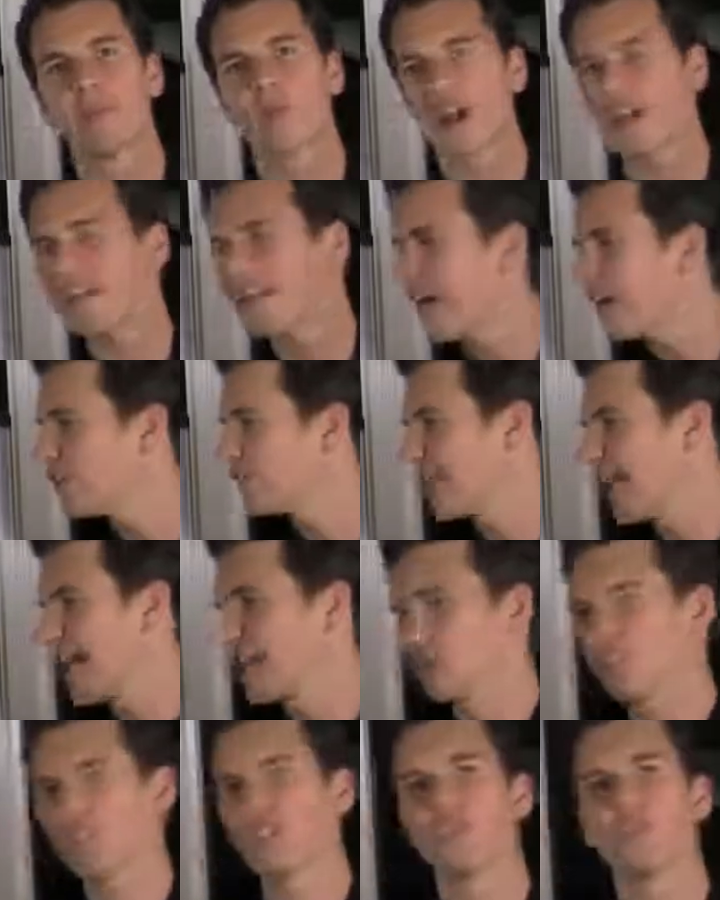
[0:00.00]
right now to
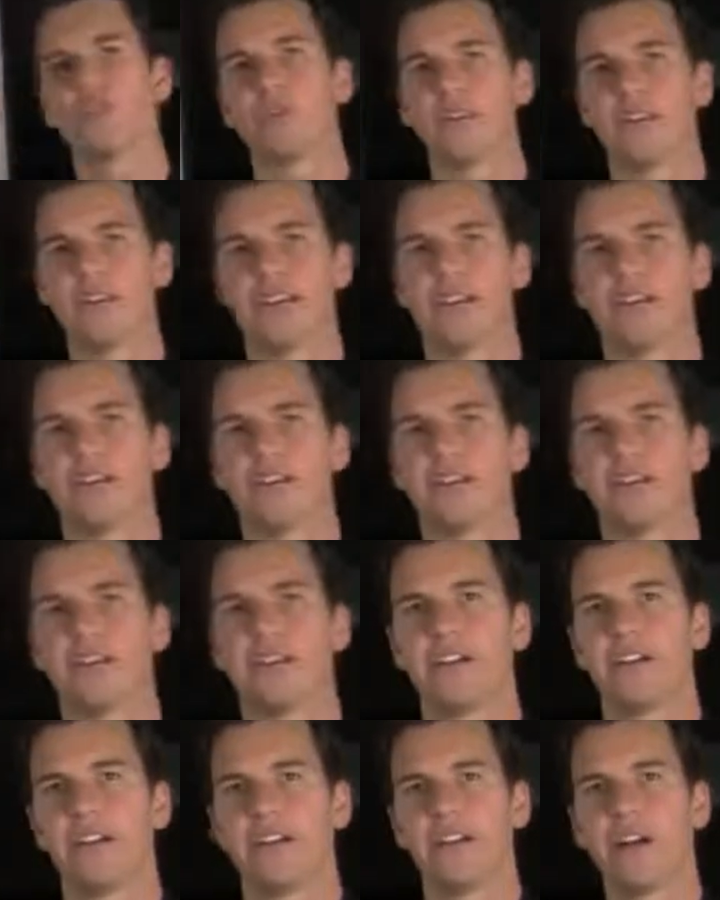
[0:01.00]
actually doing that?
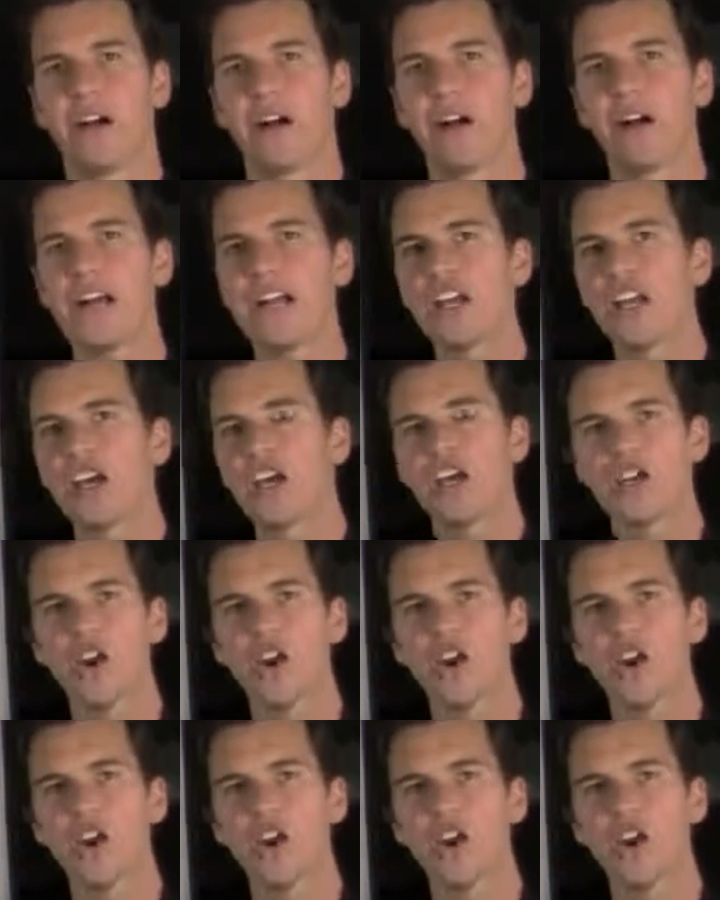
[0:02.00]
All right?